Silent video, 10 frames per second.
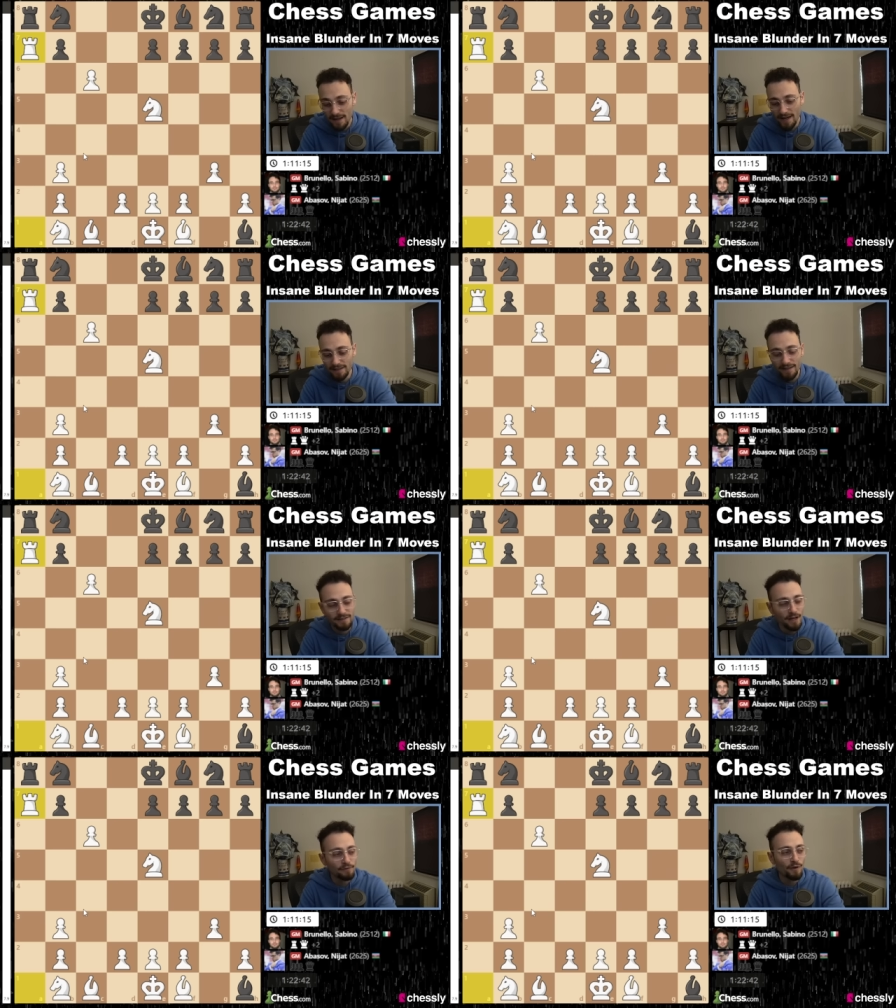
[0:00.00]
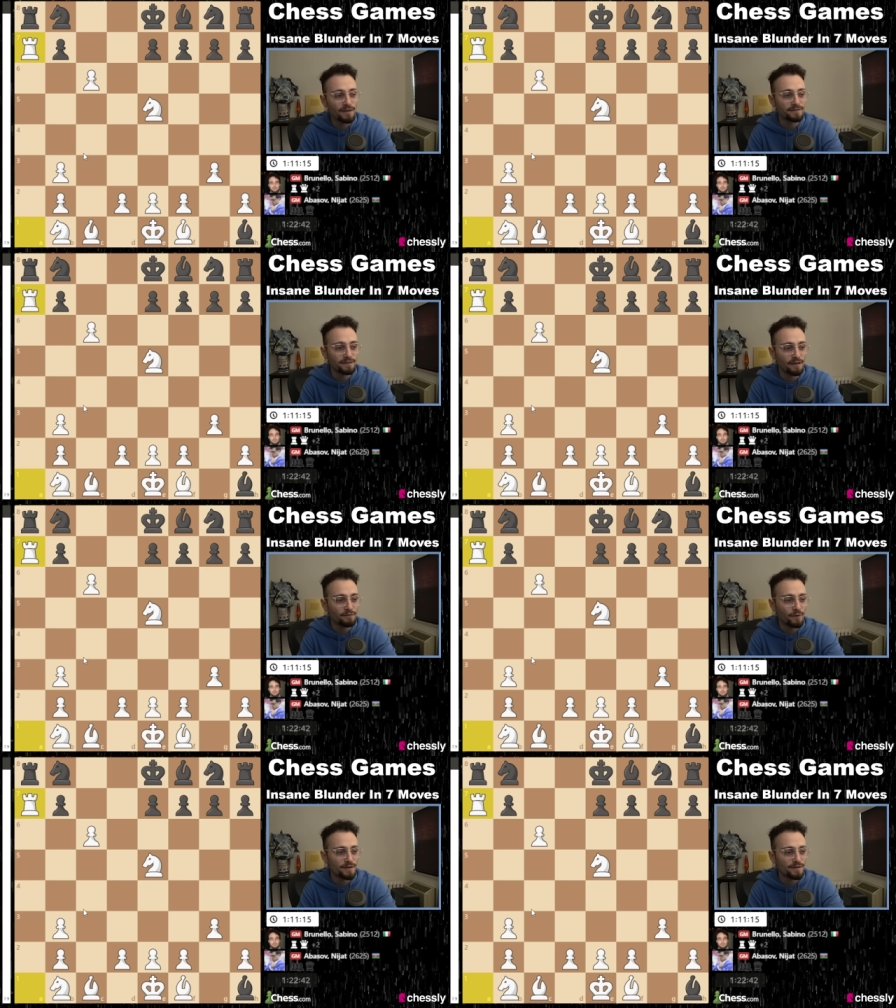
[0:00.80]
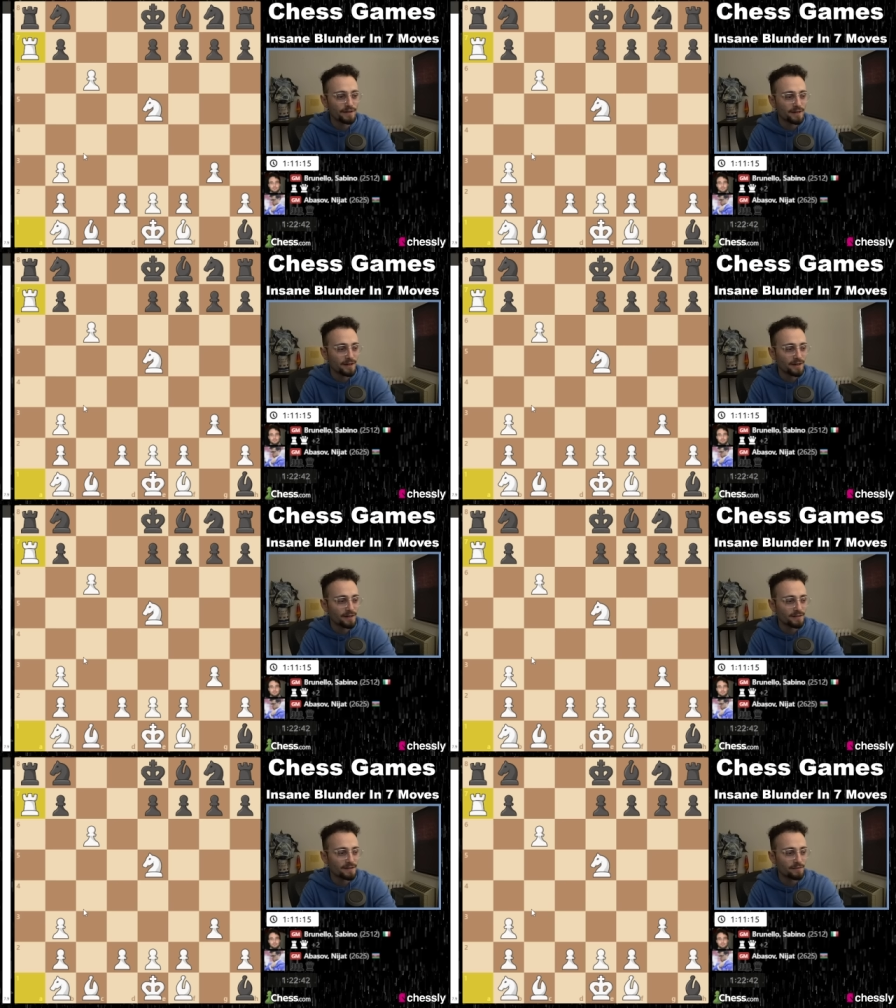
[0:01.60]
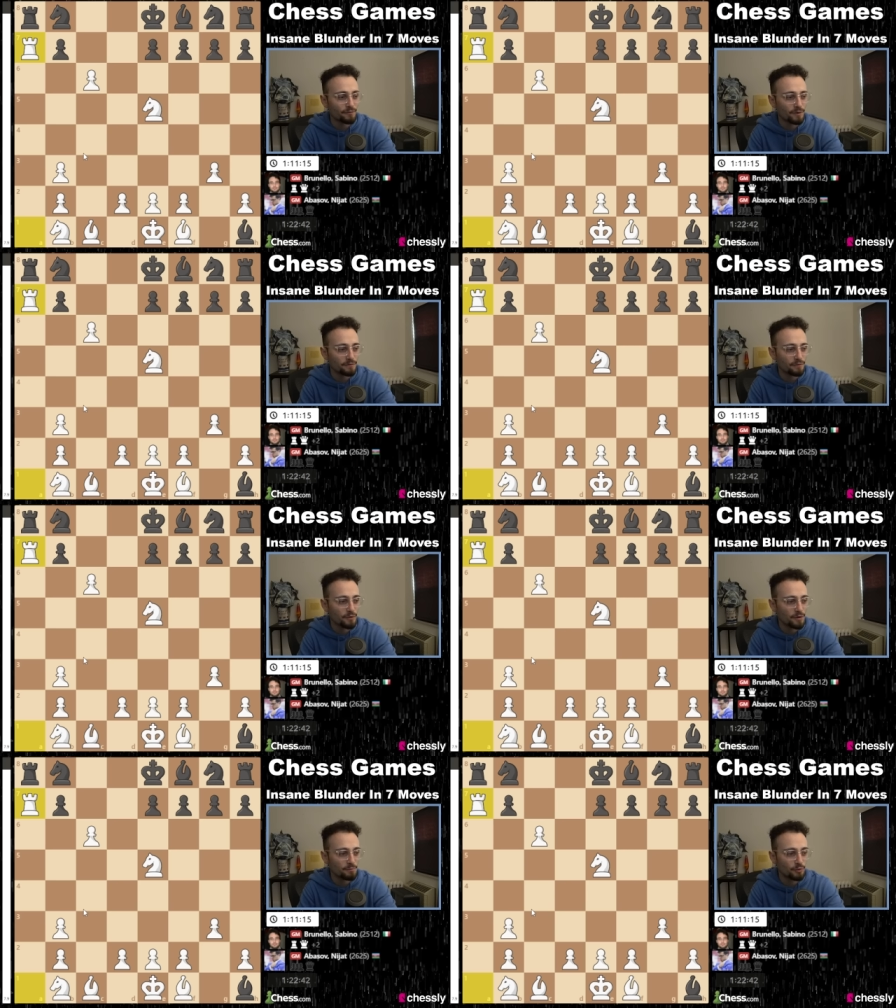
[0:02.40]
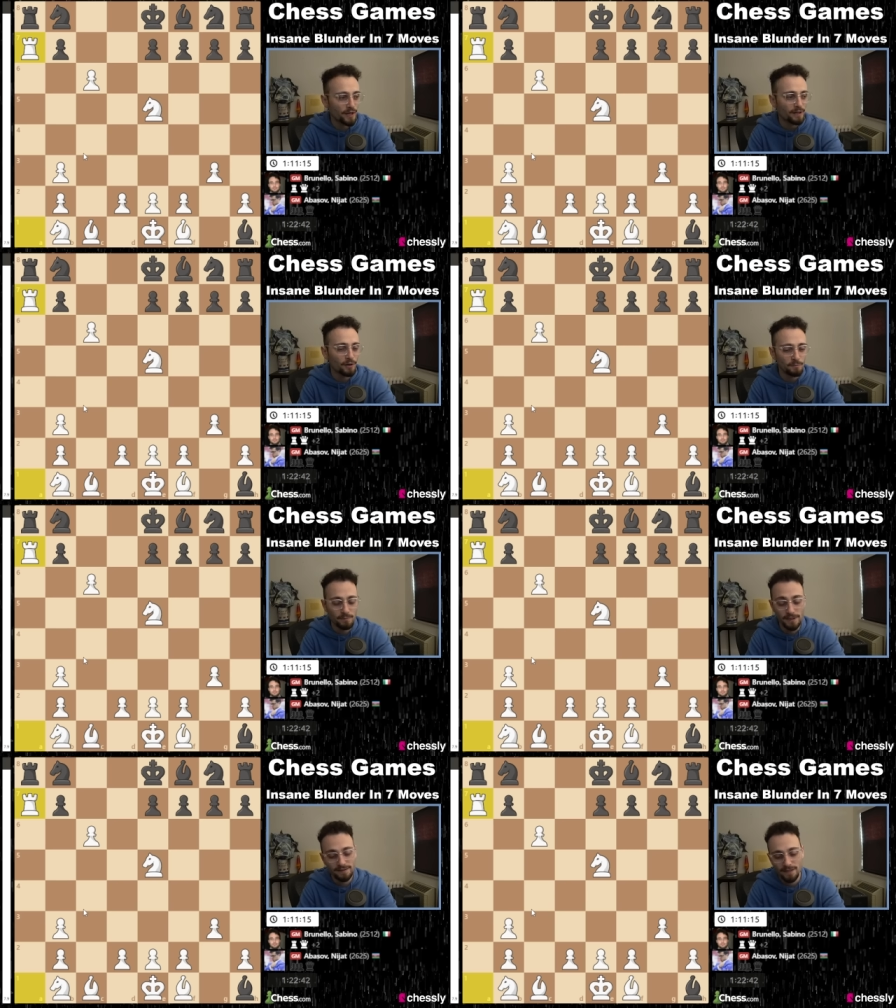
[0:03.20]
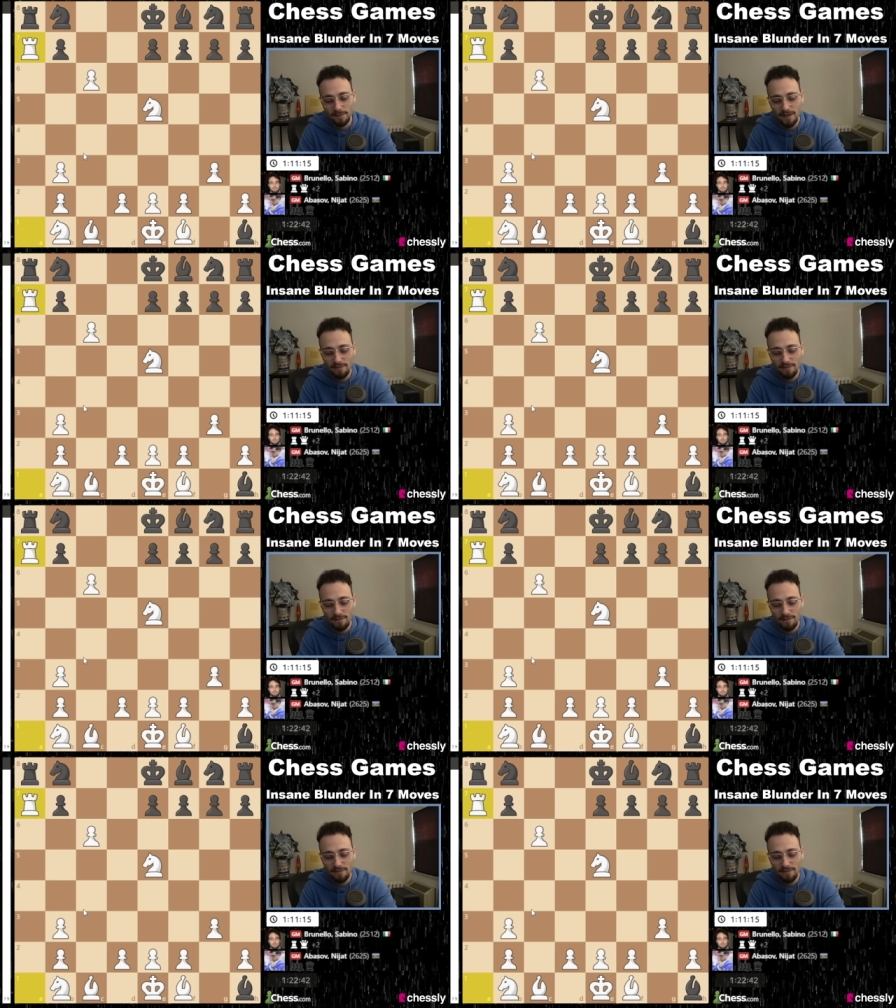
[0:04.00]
And a uh, tough one, tough one, uh, tough one for Brunello. But I mean,